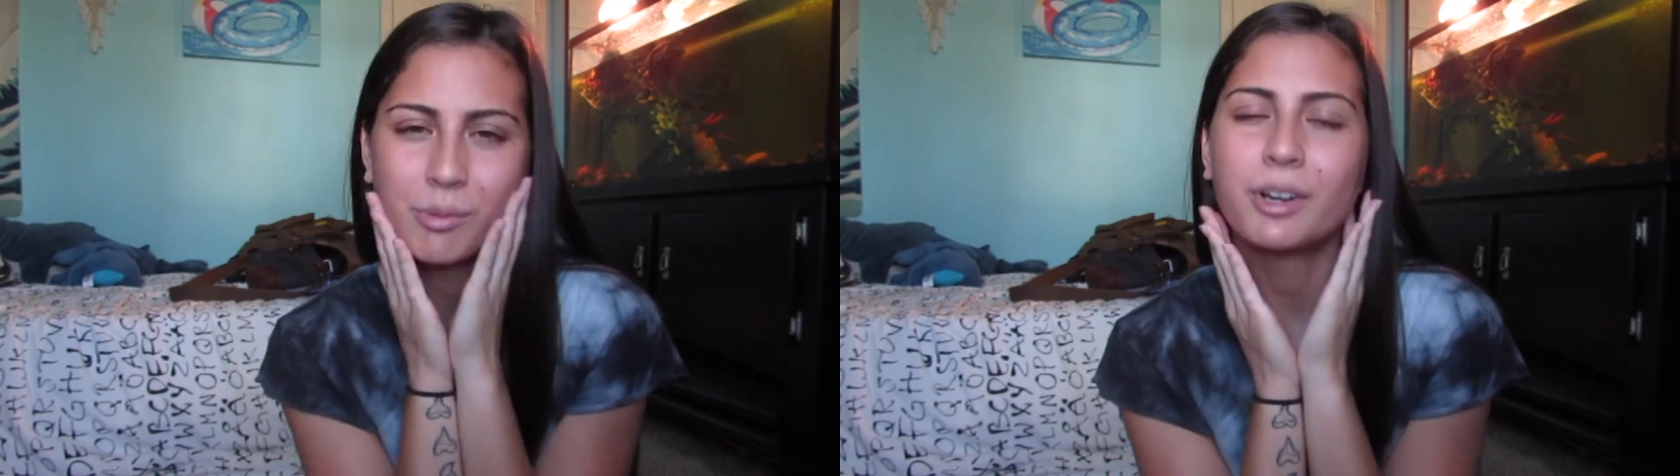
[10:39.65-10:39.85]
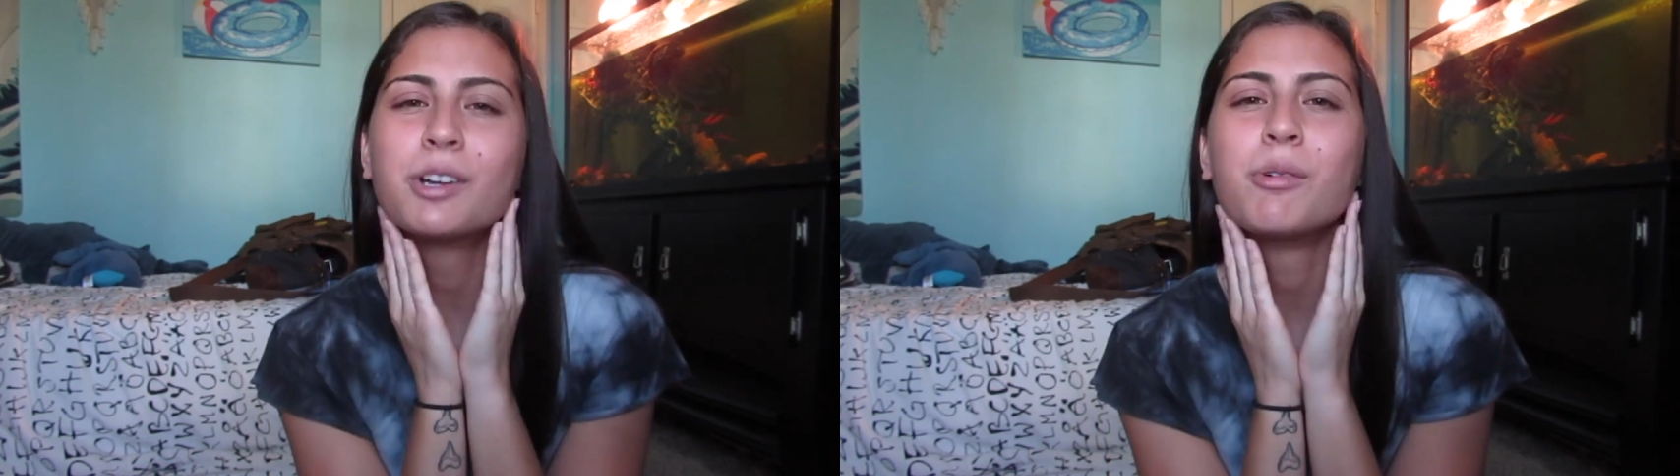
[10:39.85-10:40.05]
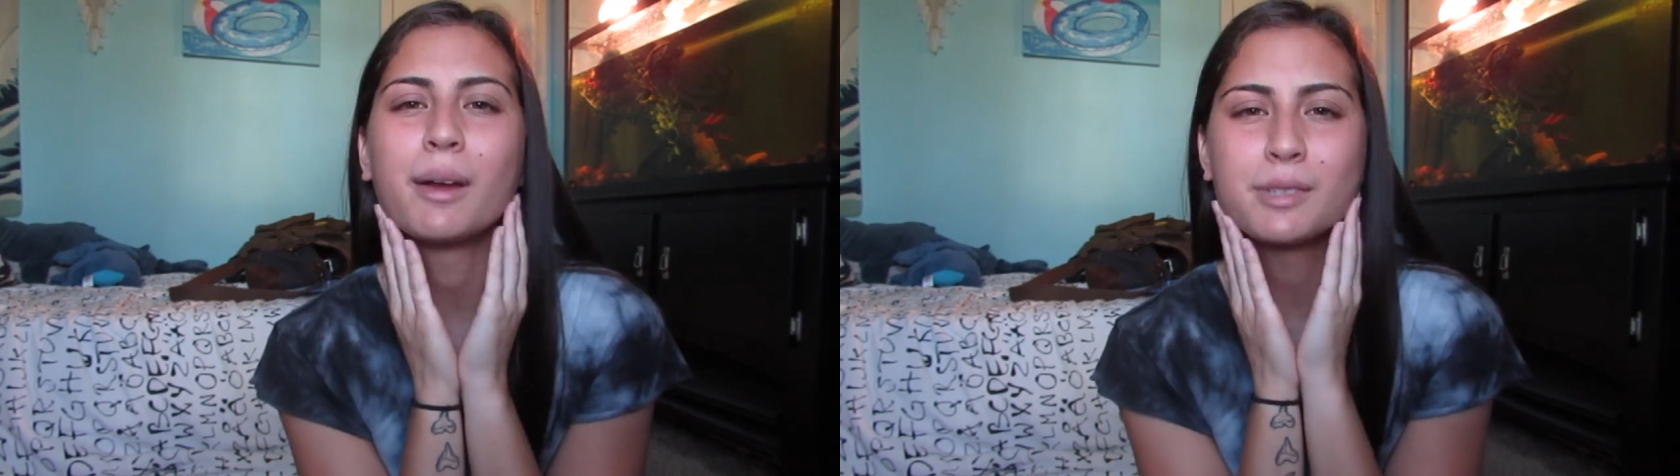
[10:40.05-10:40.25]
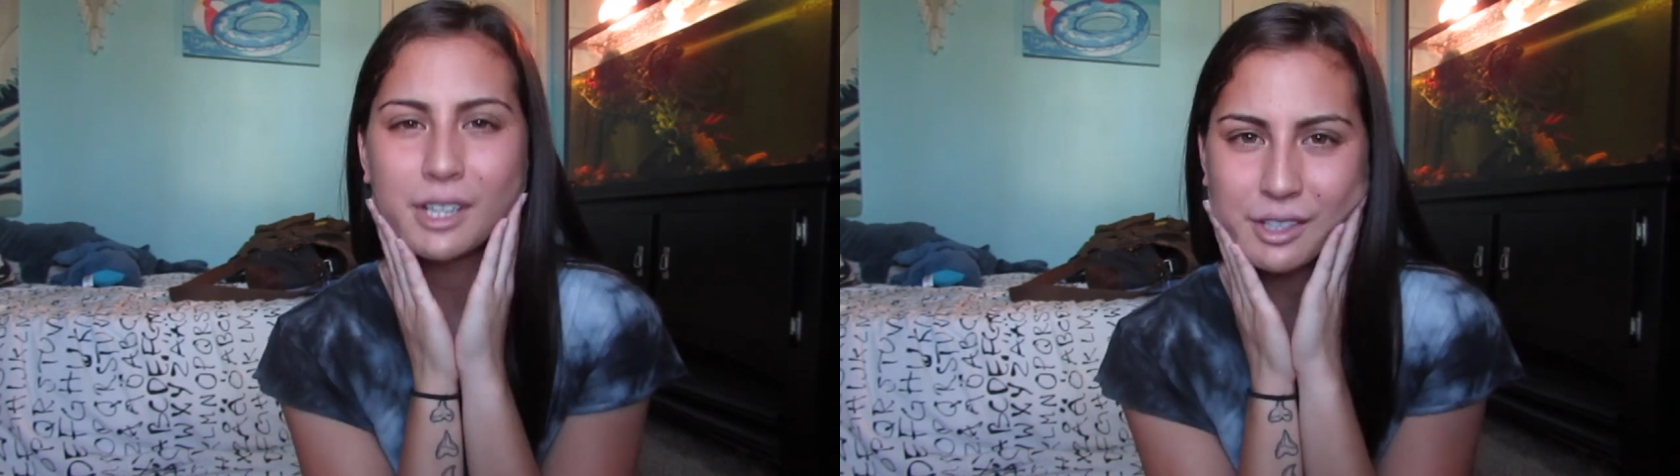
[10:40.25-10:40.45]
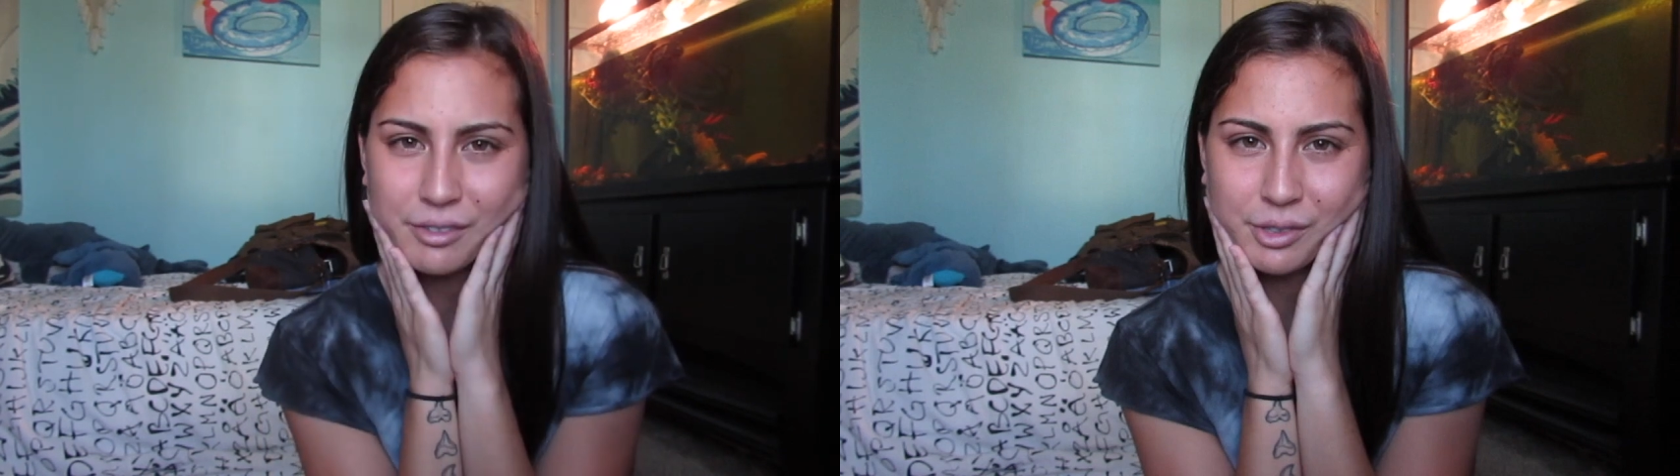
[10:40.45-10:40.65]
Wondering why I'm
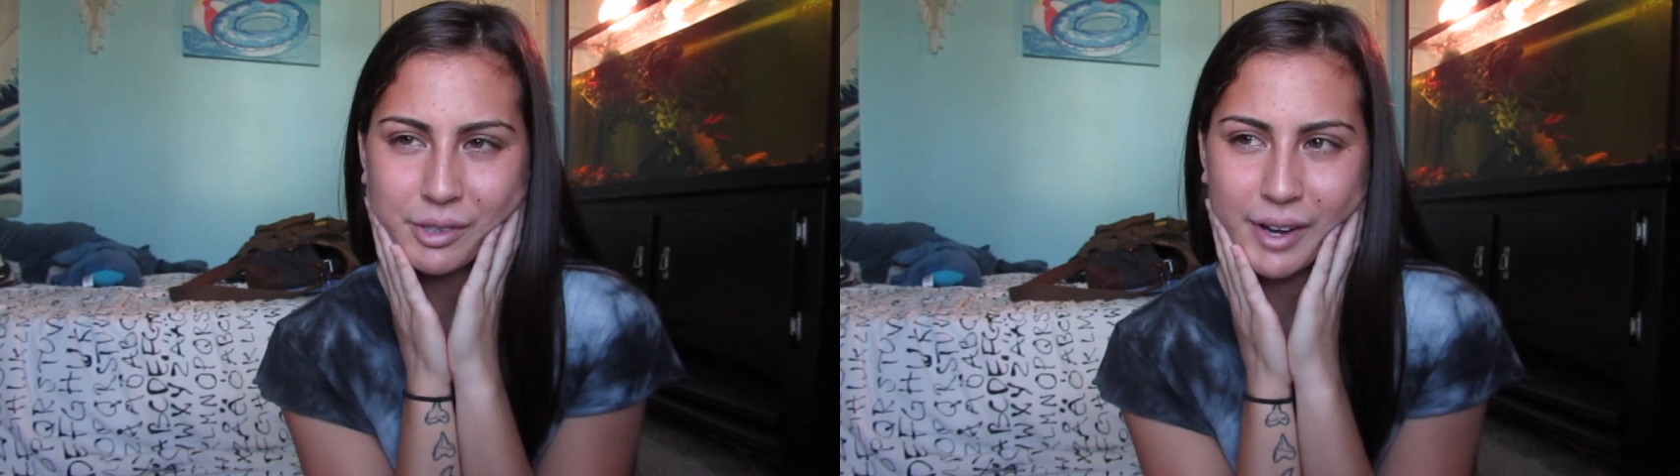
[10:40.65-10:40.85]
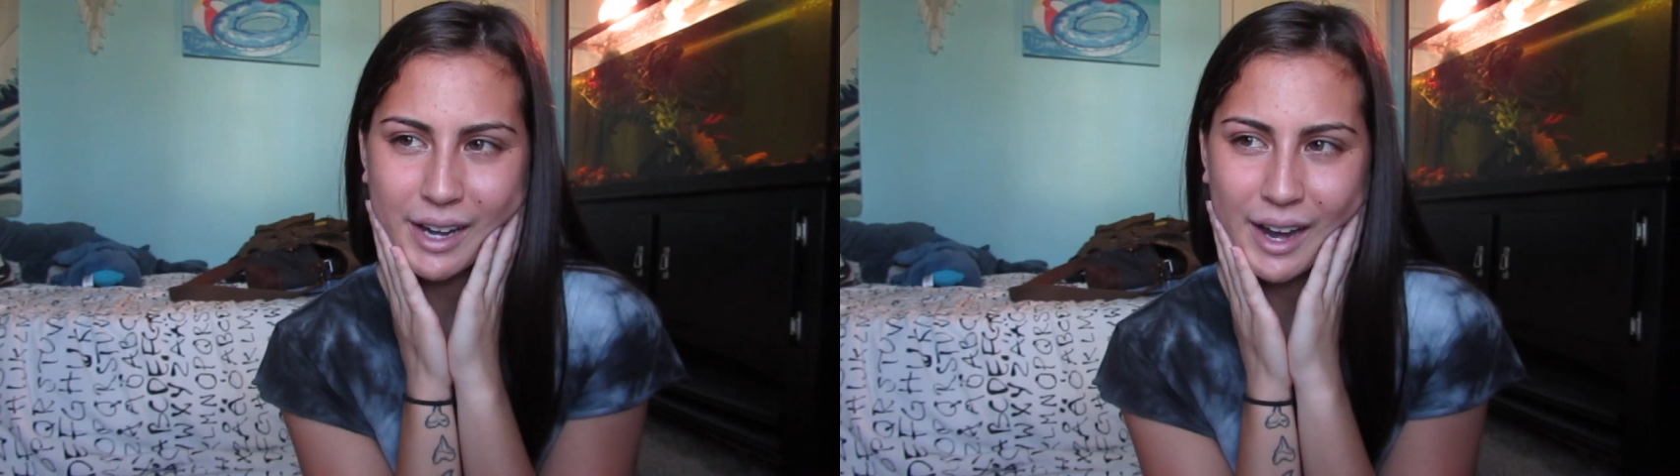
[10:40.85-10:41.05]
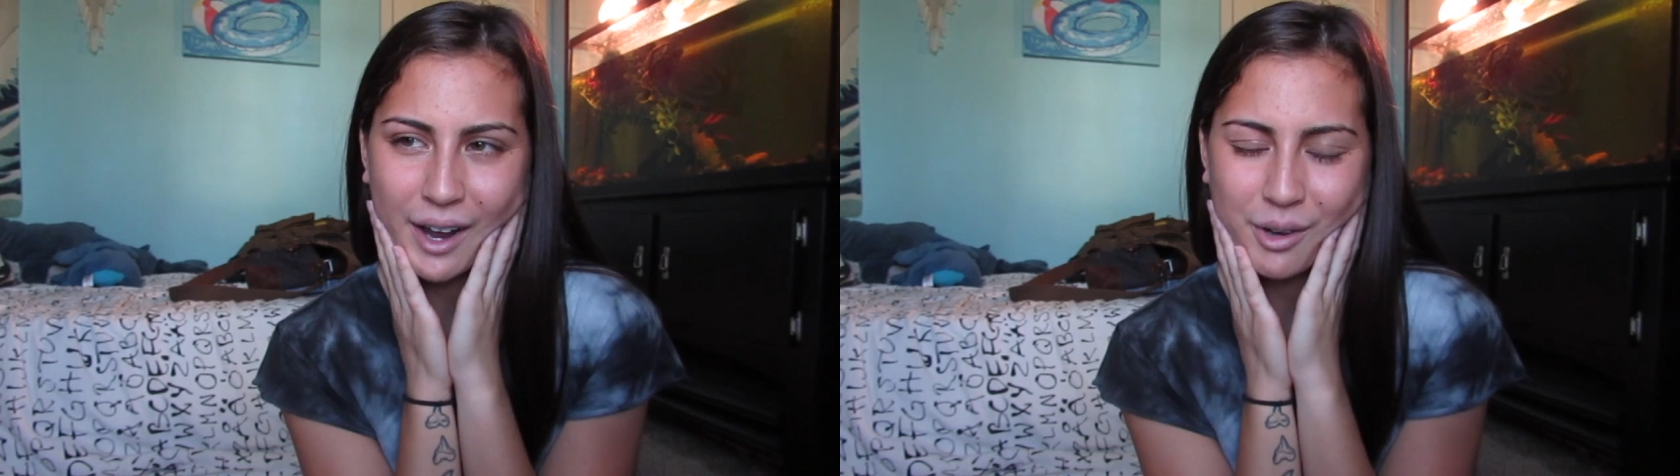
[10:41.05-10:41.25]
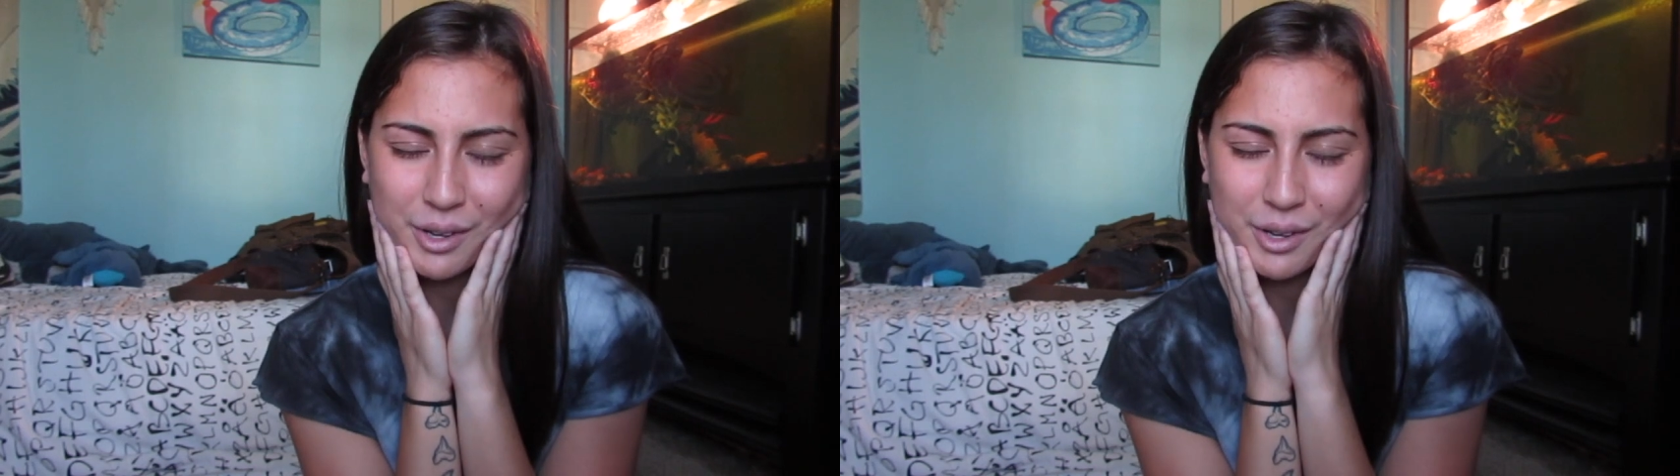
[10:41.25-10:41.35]
sitting on the floor right now,